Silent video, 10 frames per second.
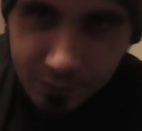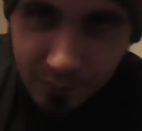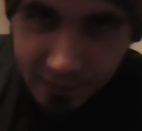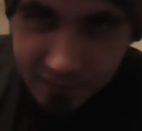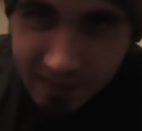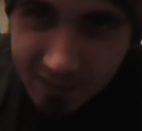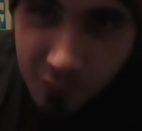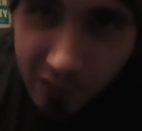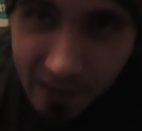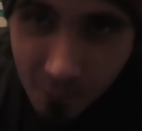because that's
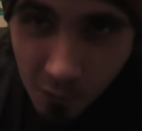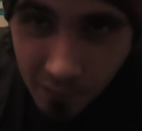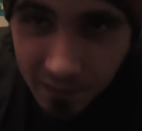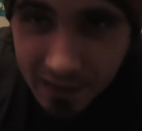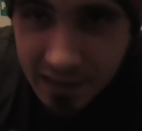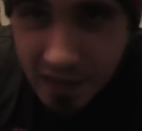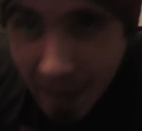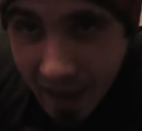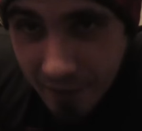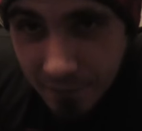what they want in your
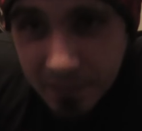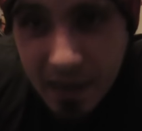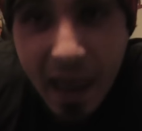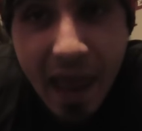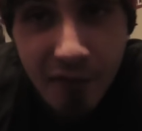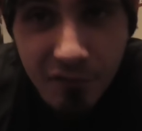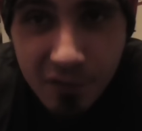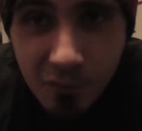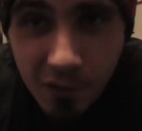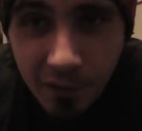head that
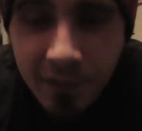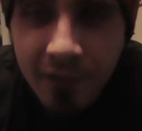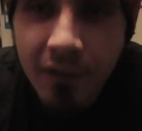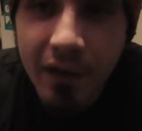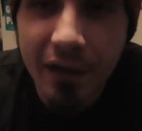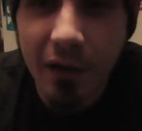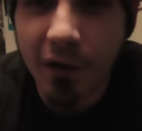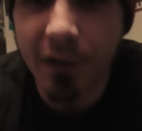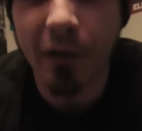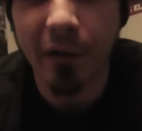everyone in
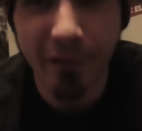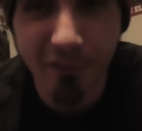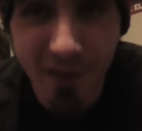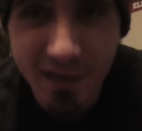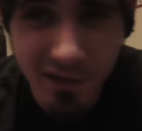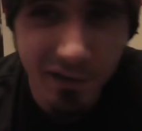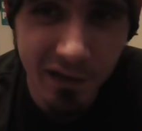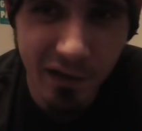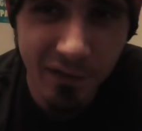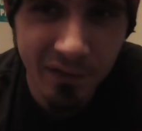on the, on the face of
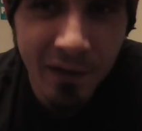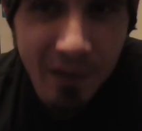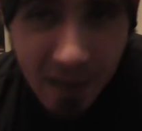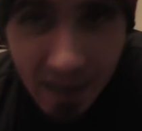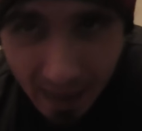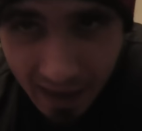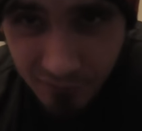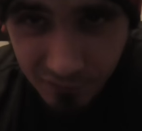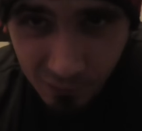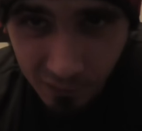the earth
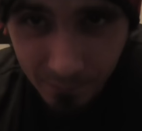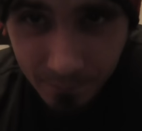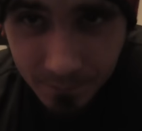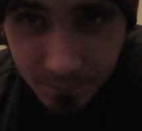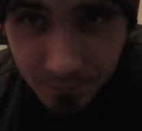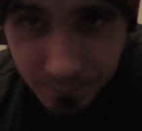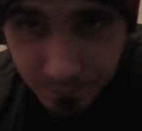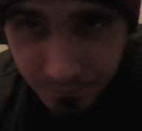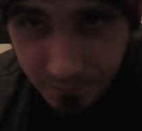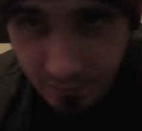everyone
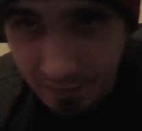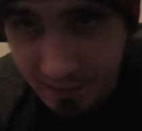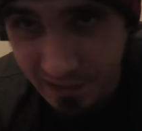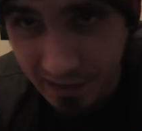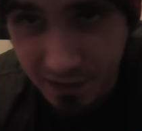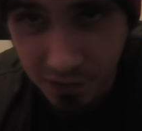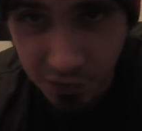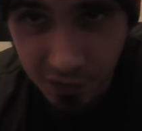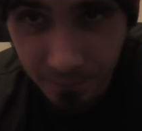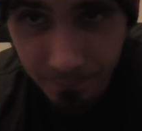is
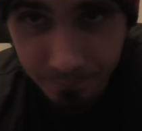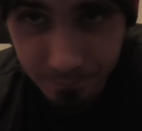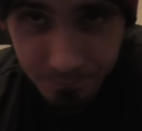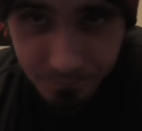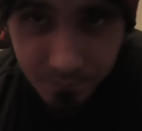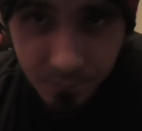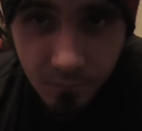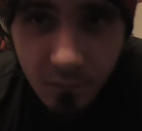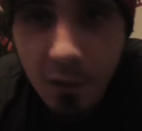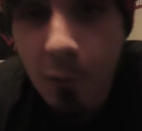against you
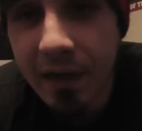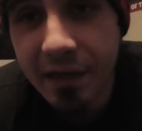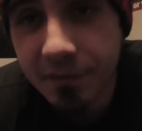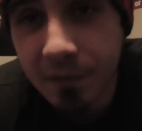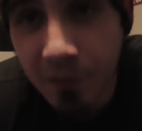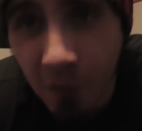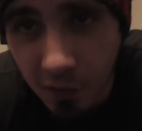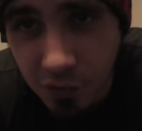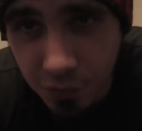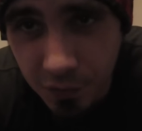when it's
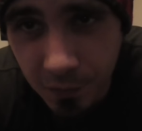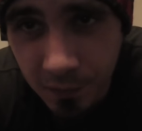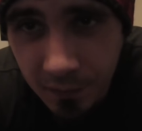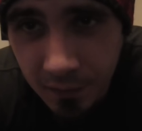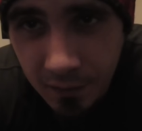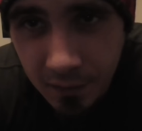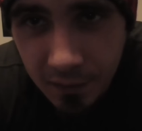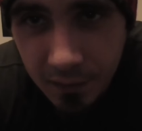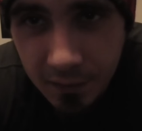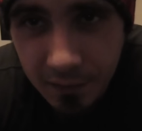not true
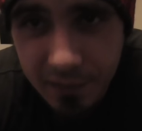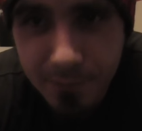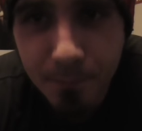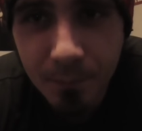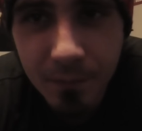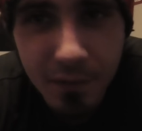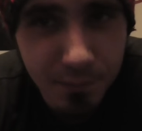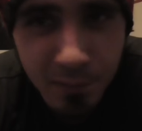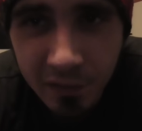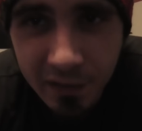there's there's
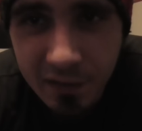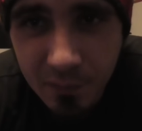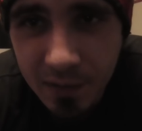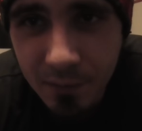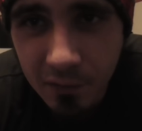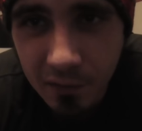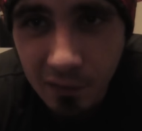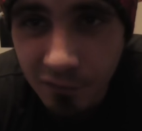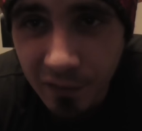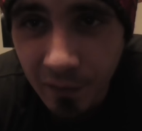millions of people that
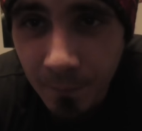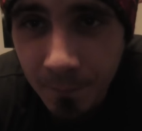love you